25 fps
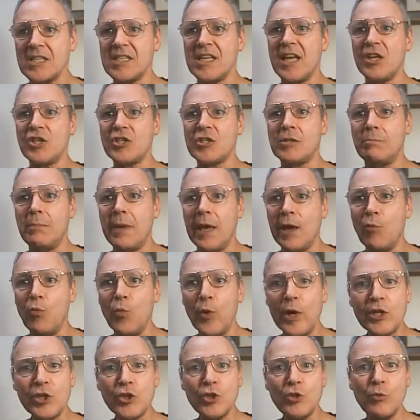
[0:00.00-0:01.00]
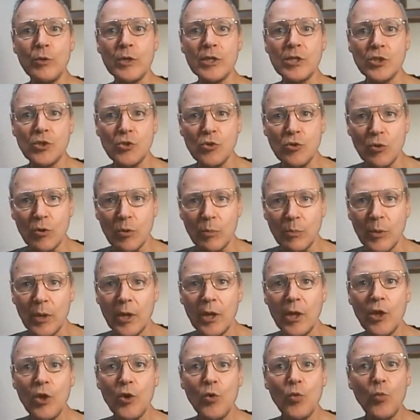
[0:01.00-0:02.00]
organization may wish to
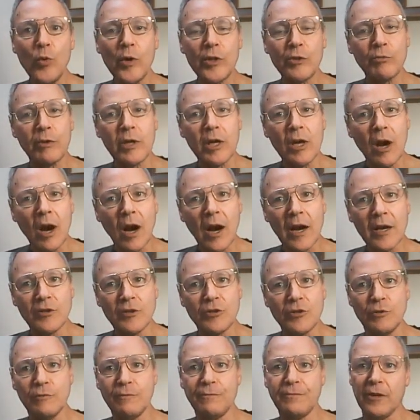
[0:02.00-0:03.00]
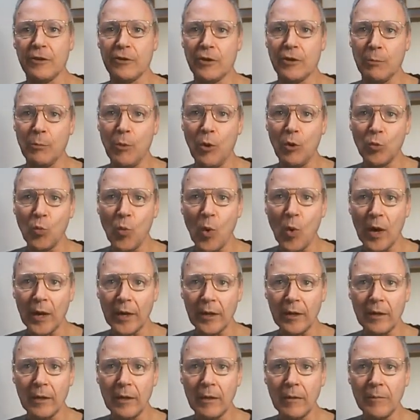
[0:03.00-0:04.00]
assume with regard to failure mode
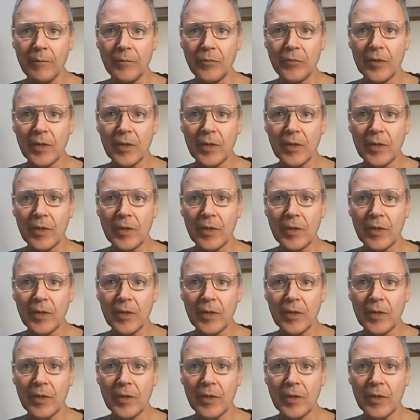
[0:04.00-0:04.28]
1.